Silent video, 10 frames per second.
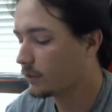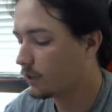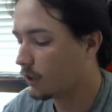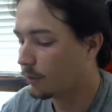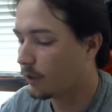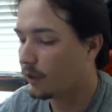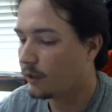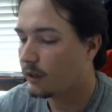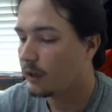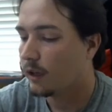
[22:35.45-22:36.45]

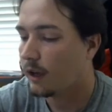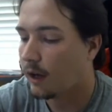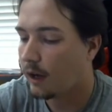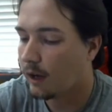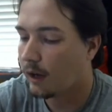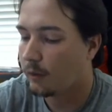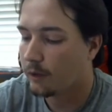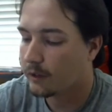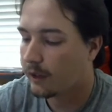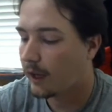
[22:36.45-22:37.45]
Starmon. I
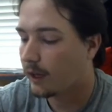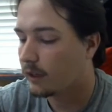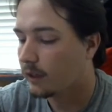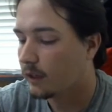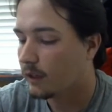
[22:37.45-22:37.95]
would attack.